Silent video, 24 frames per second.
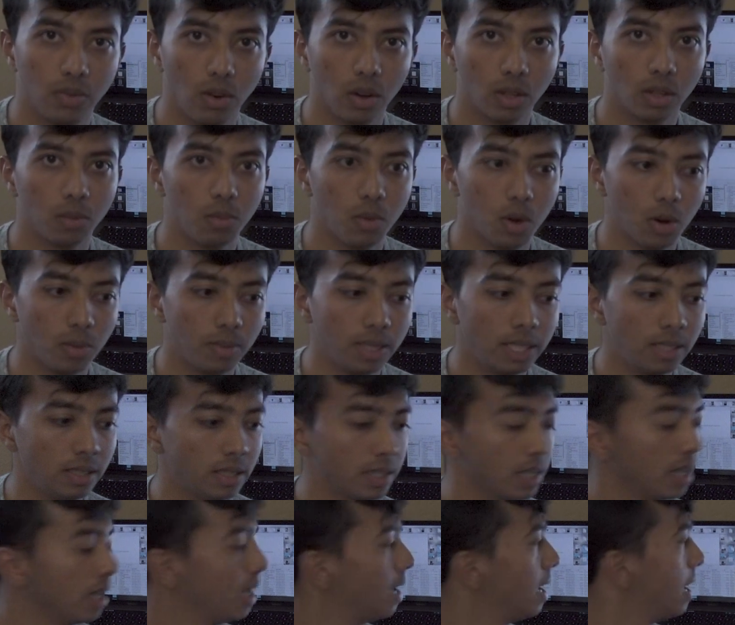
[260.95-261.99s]
for the
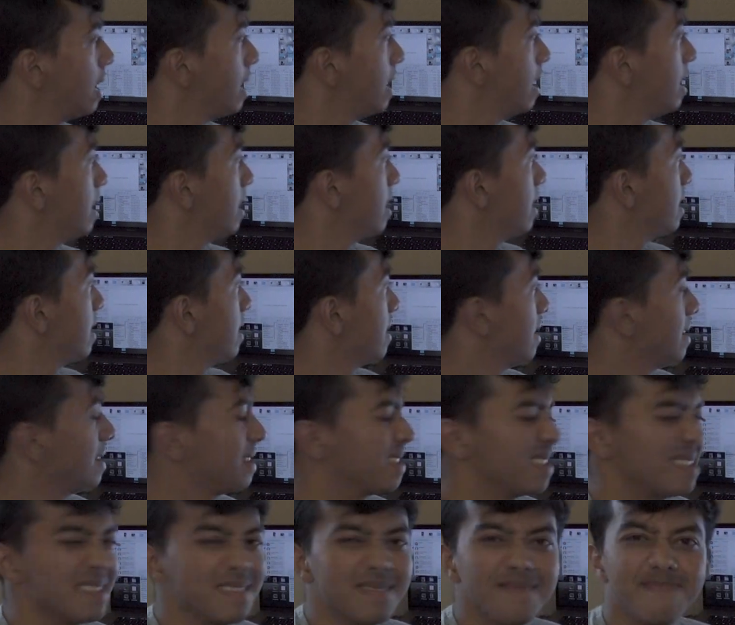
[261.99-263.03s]
moment.
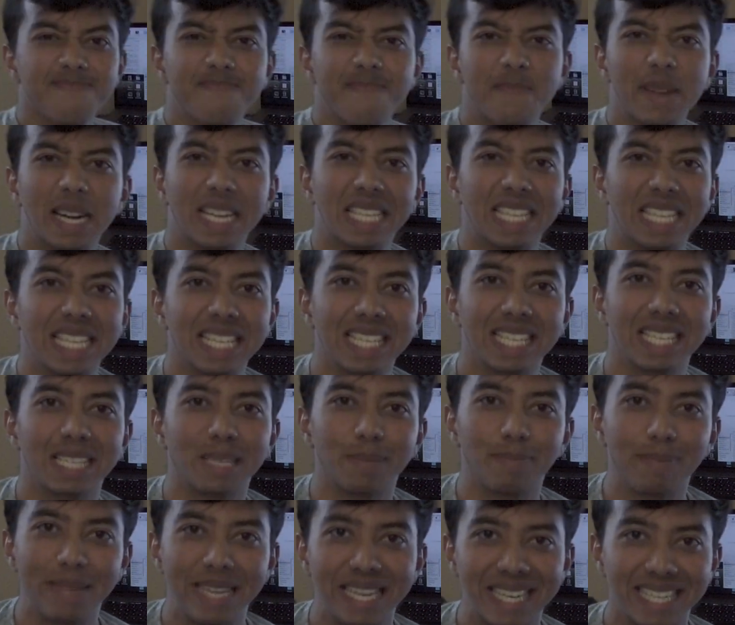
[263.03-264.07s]
But this
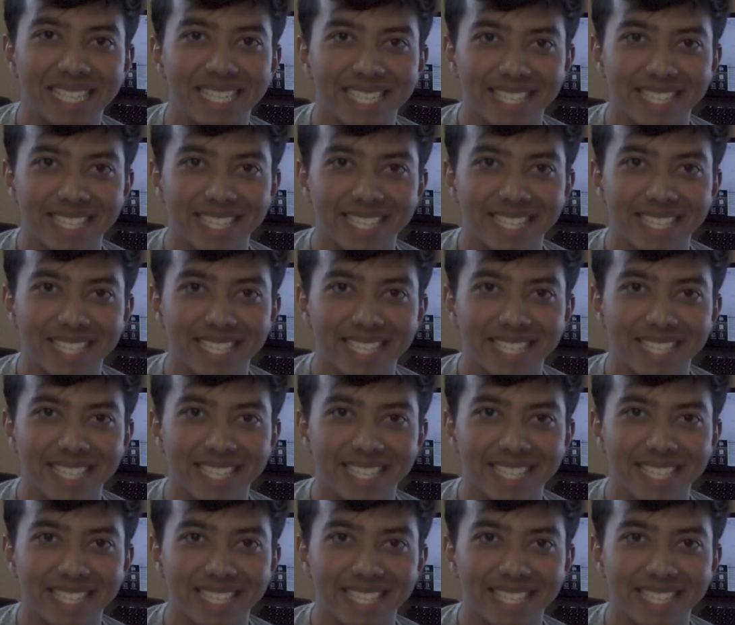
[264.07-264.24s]
is Peak